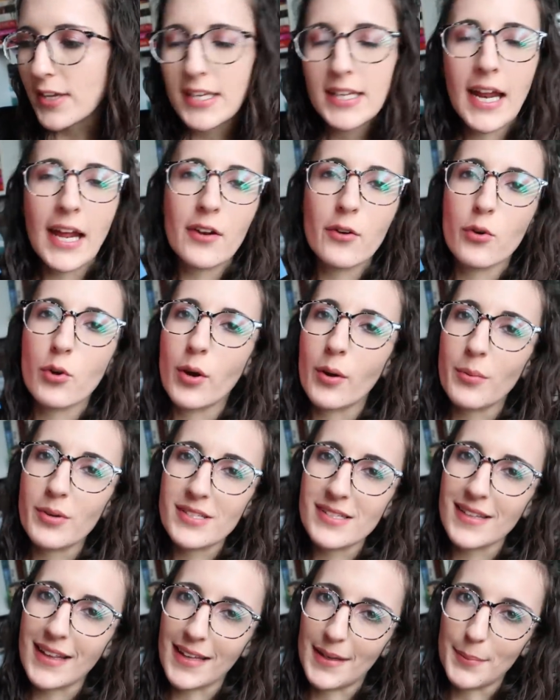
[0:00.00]
And I don't know, I
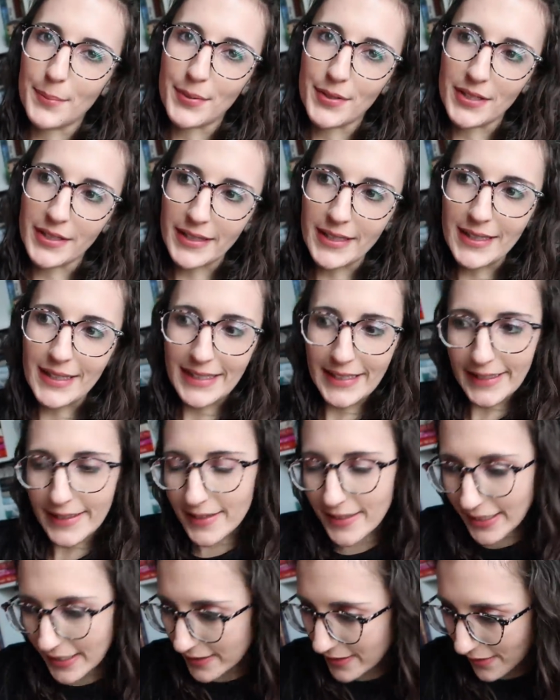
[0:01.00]
wasn't like
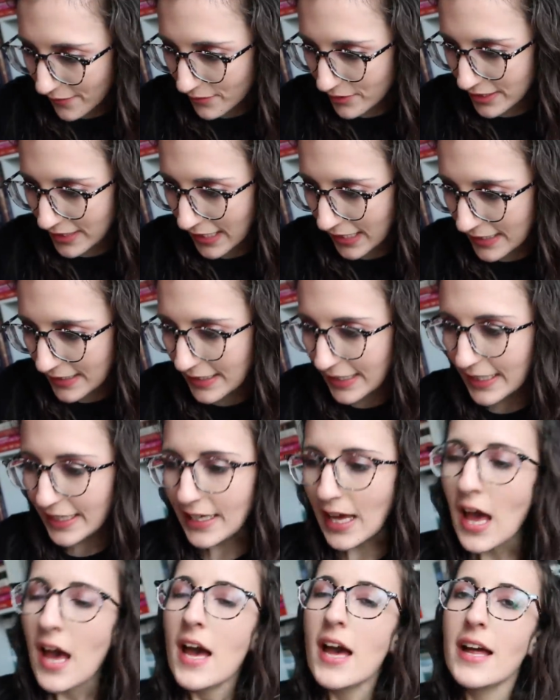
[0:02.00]
completely in love with the
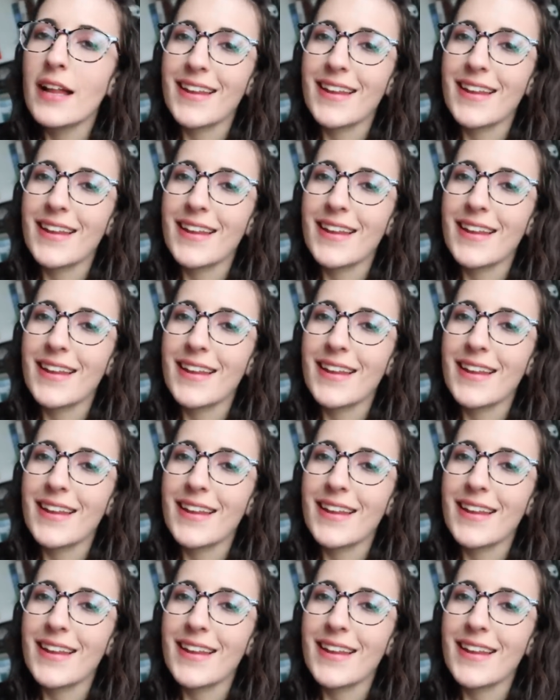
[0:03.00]
ending.